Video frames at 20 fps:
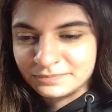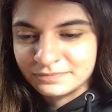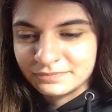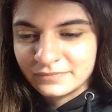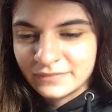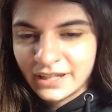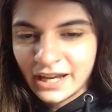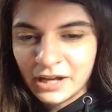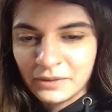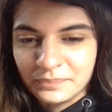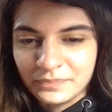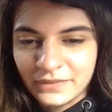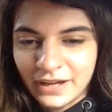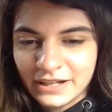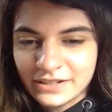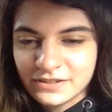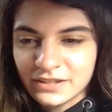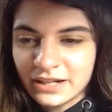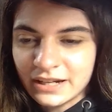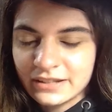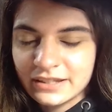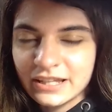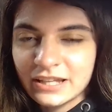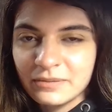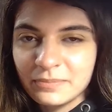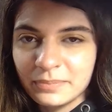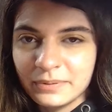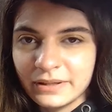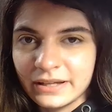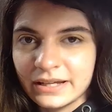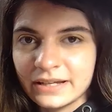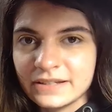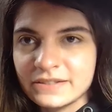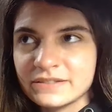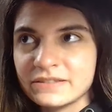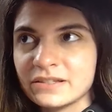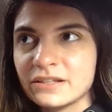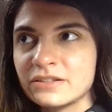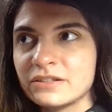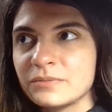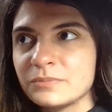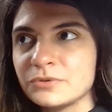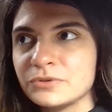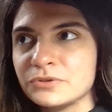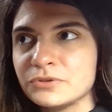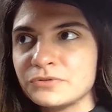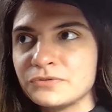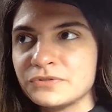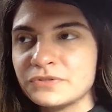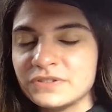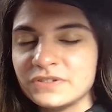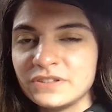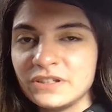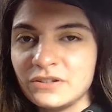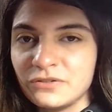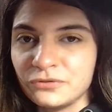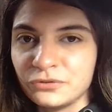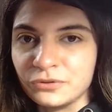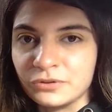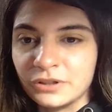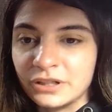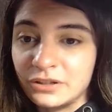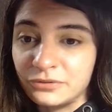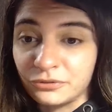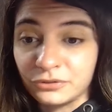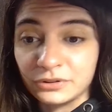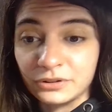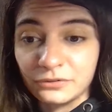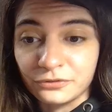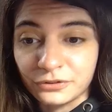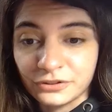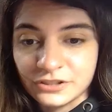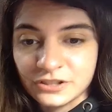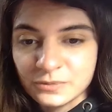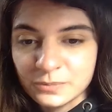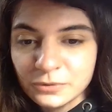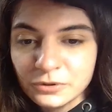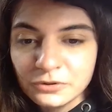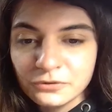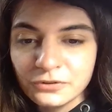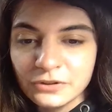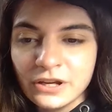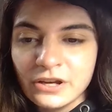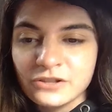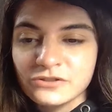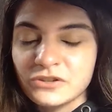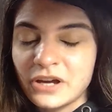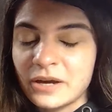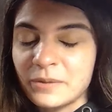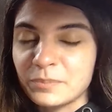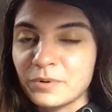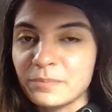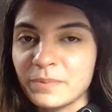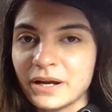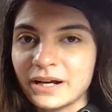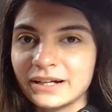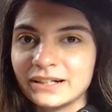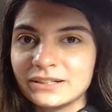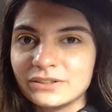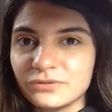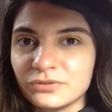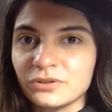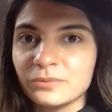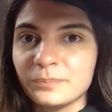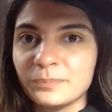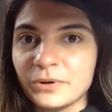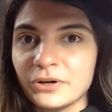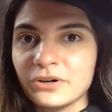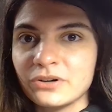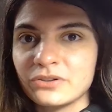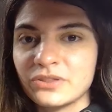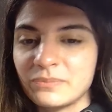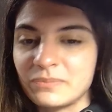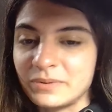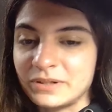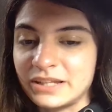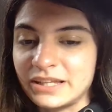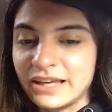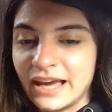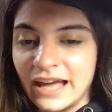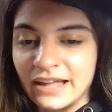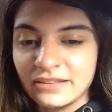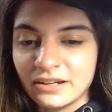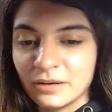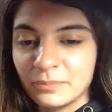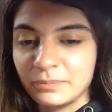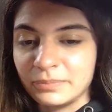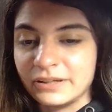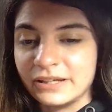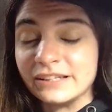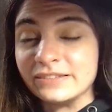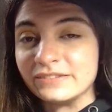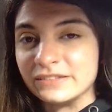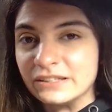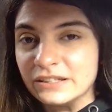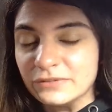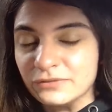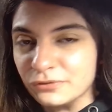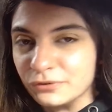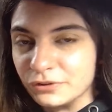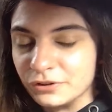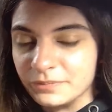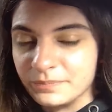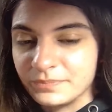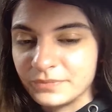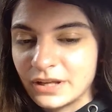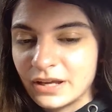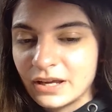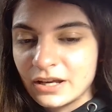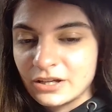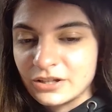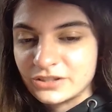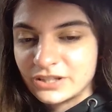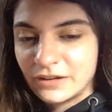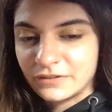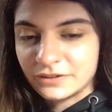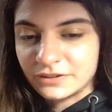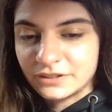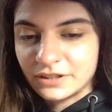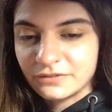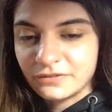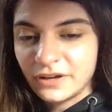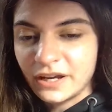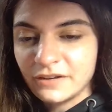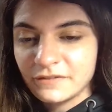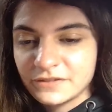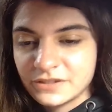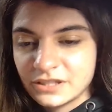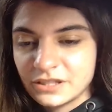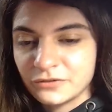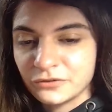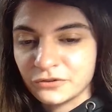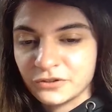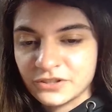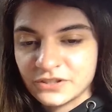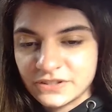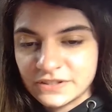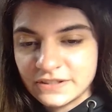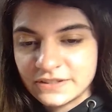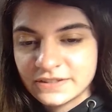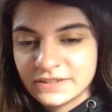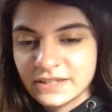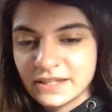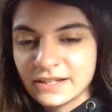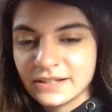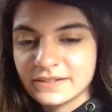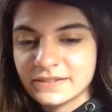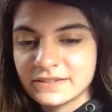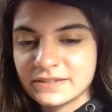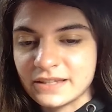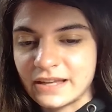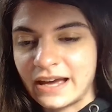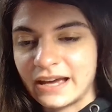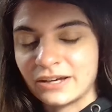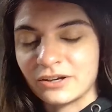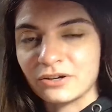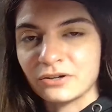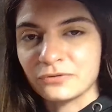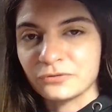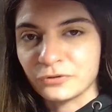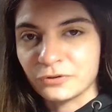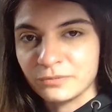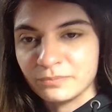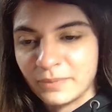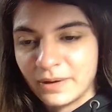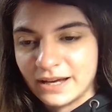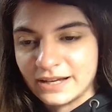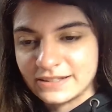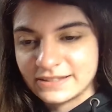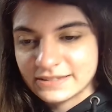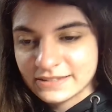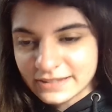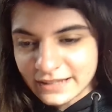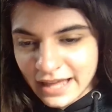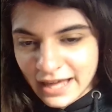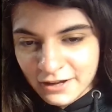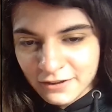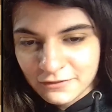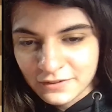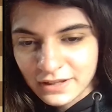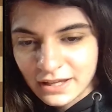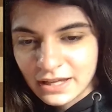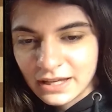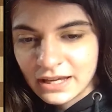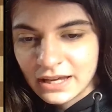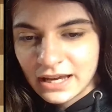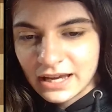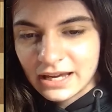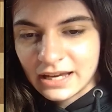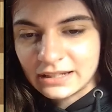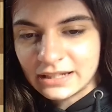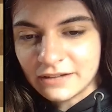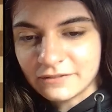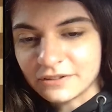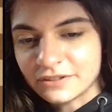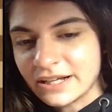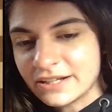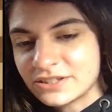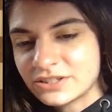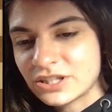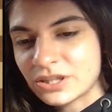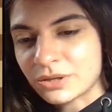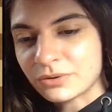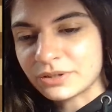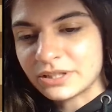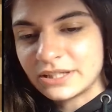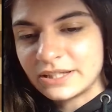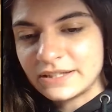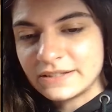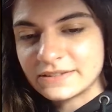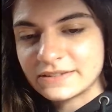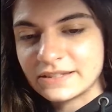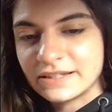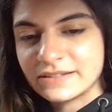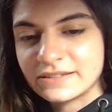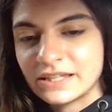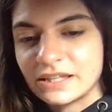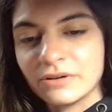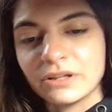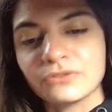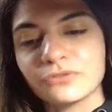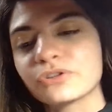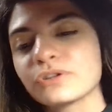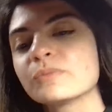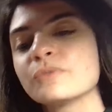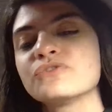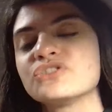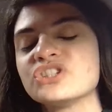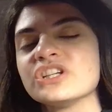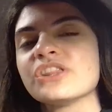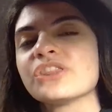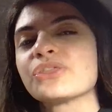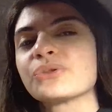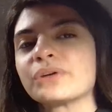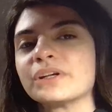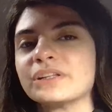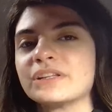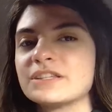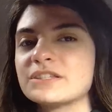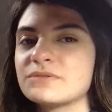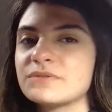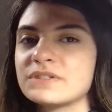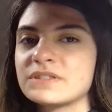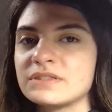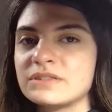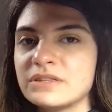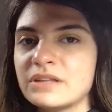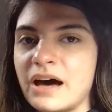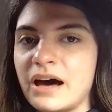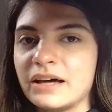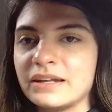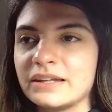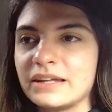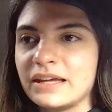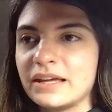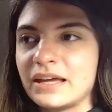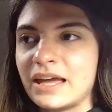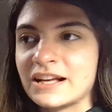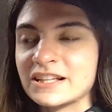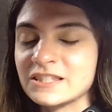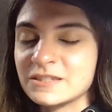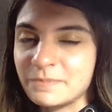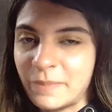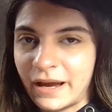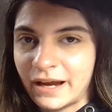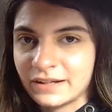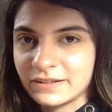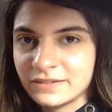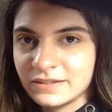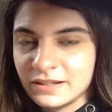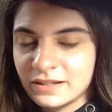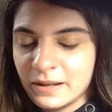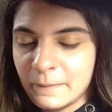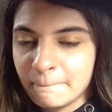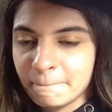yeah, I saw that he plays the move d4, e4 on the first move. So I prepared for both, but he ended up playing d4. So after d5, c4, c6, I go for my Slav. And after knight c3, e6, he went for the move g3. This was not expected.